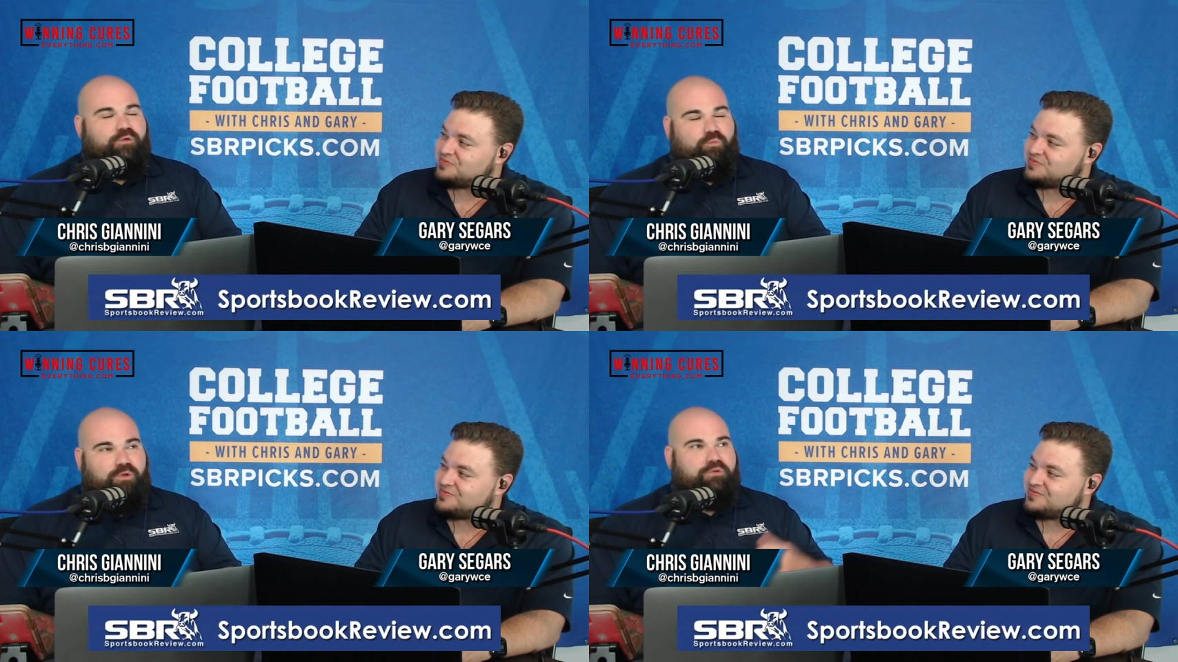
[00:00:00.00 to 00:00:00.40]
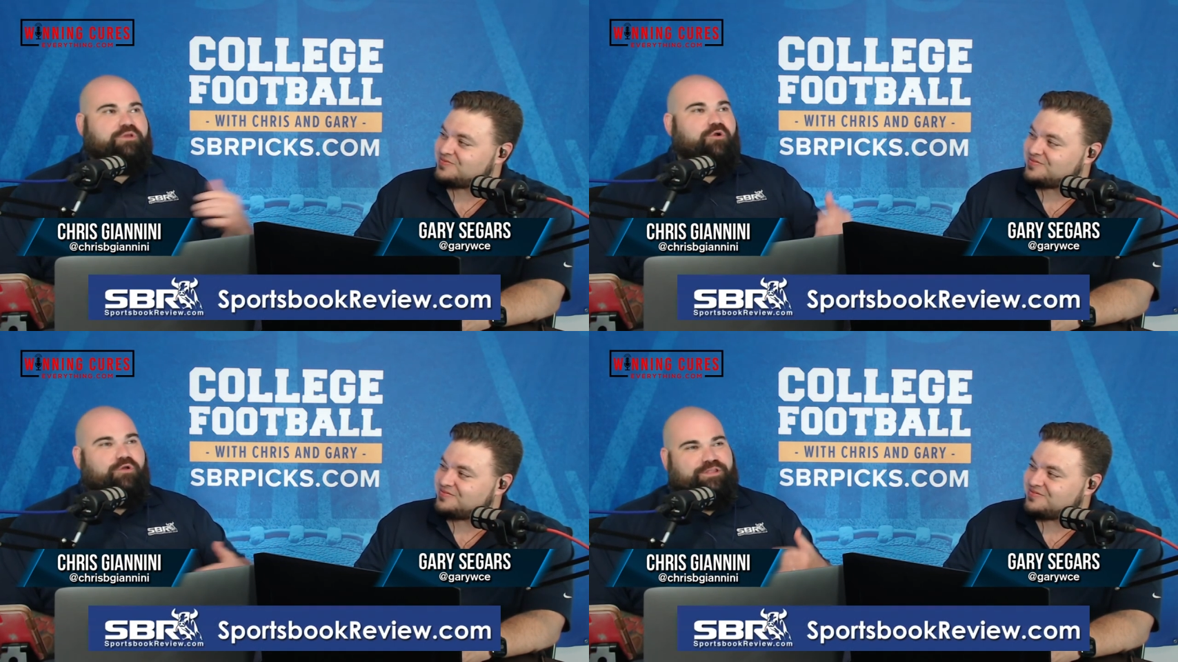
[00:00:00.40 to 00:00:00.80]
Speaker 1: we're
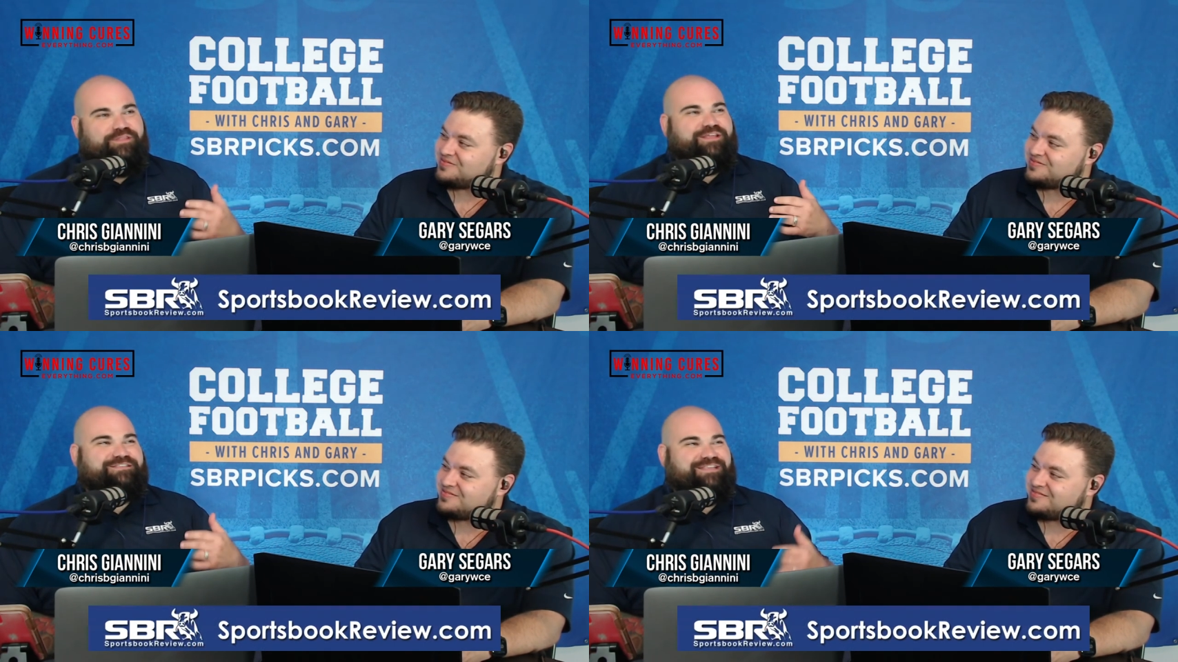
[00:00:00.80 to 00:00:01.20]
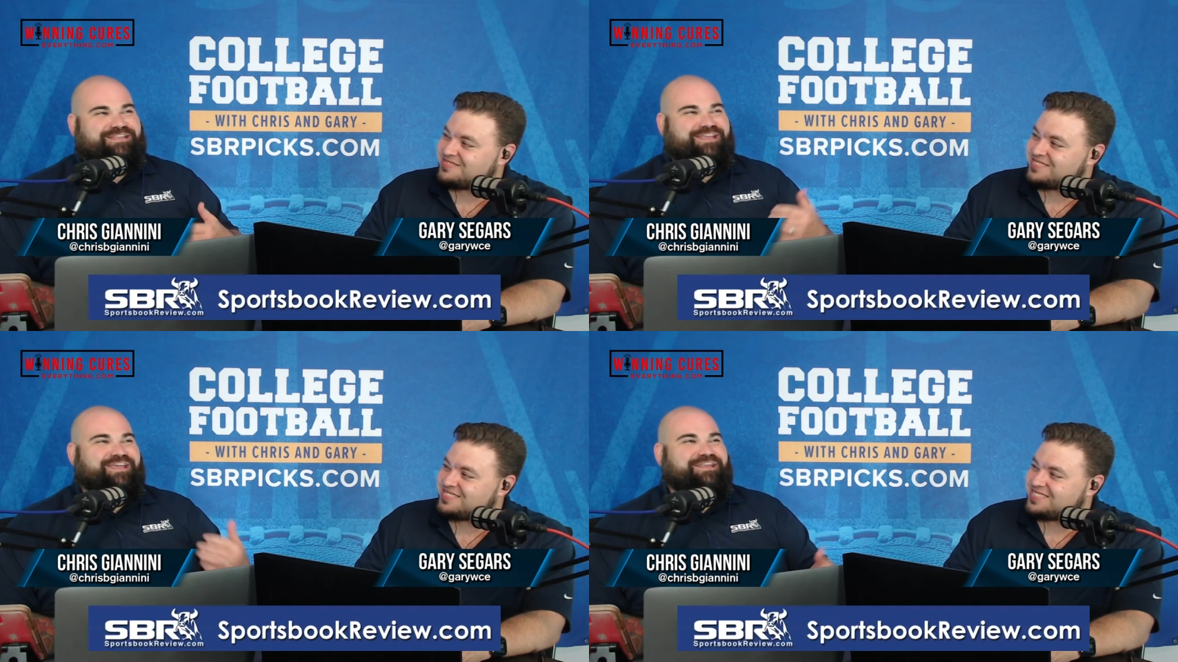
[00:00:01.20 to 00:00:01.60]
recording this
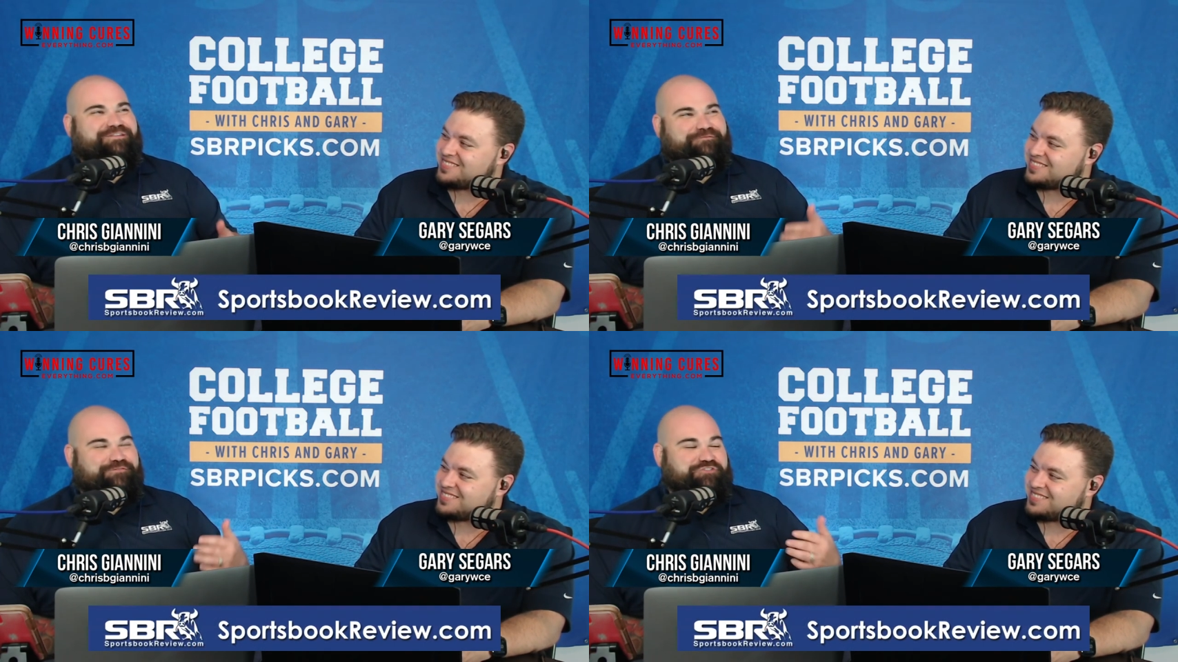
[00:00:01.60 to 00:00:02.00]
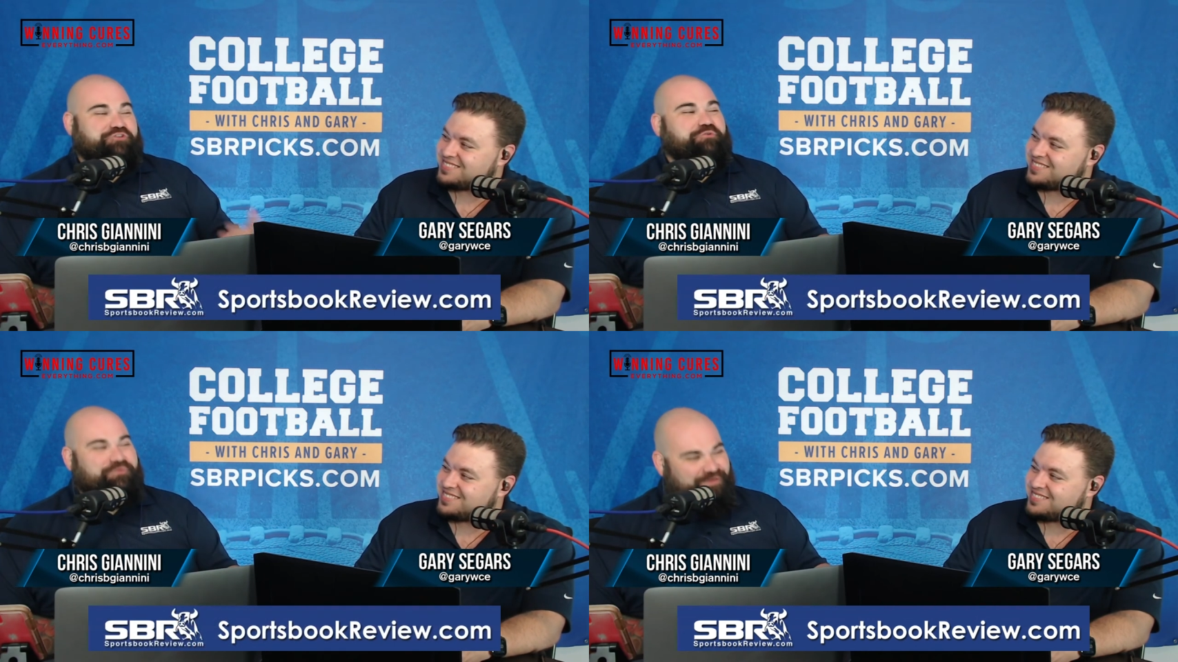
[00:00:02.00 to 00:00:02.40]
at the end of
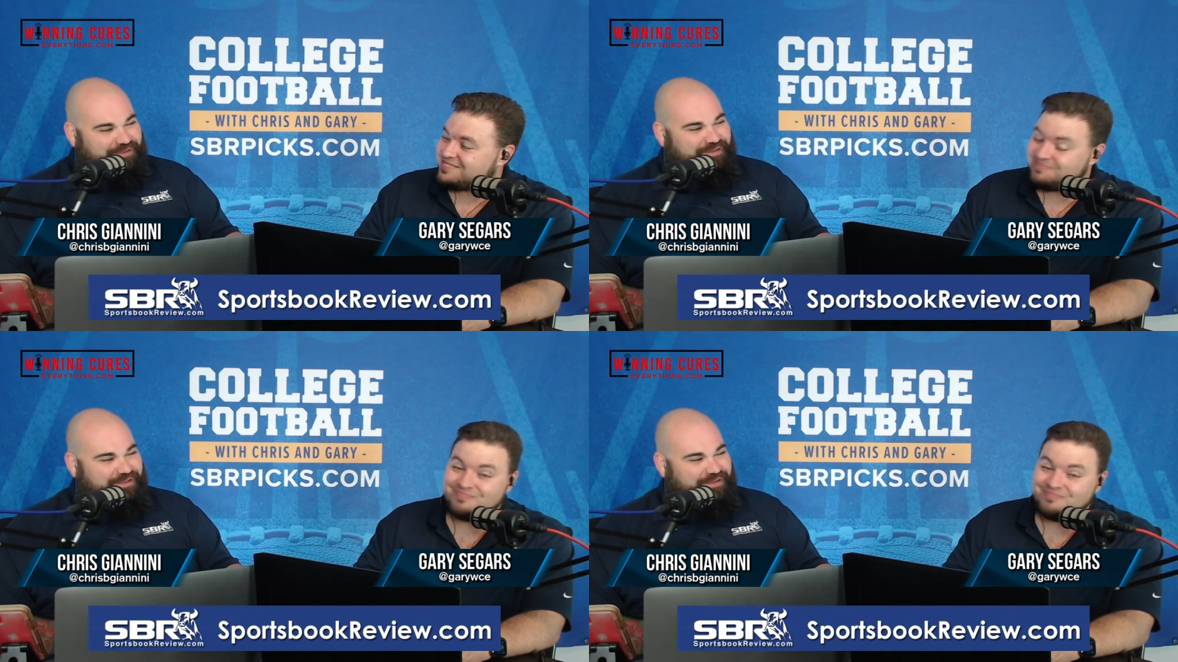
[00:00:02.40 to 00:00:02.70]
June.